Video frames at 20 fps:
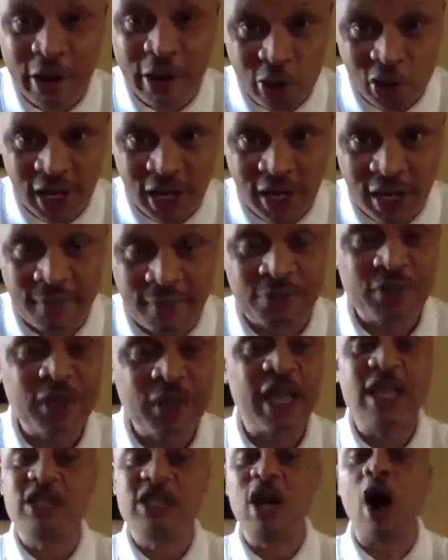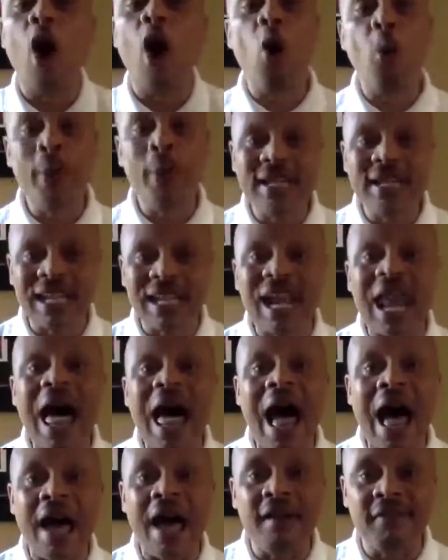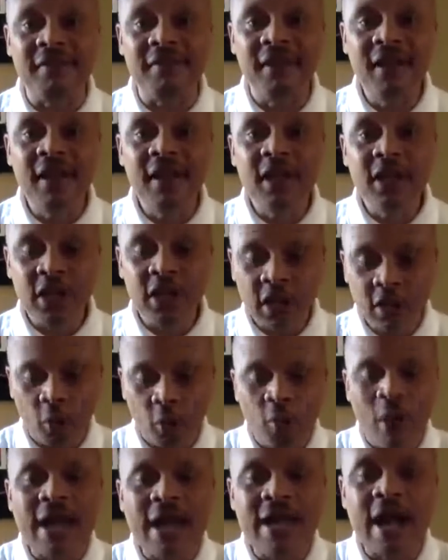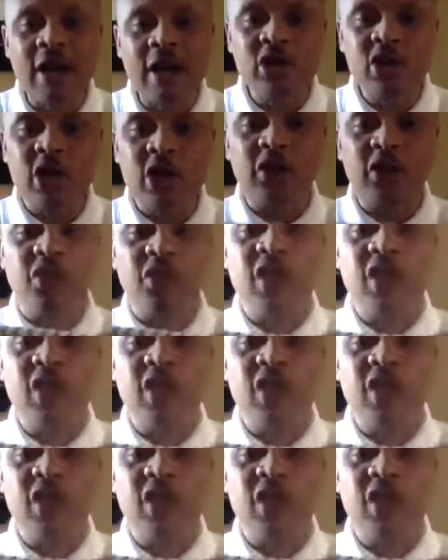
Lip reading: energy. It's always alive. You know, right now, as you can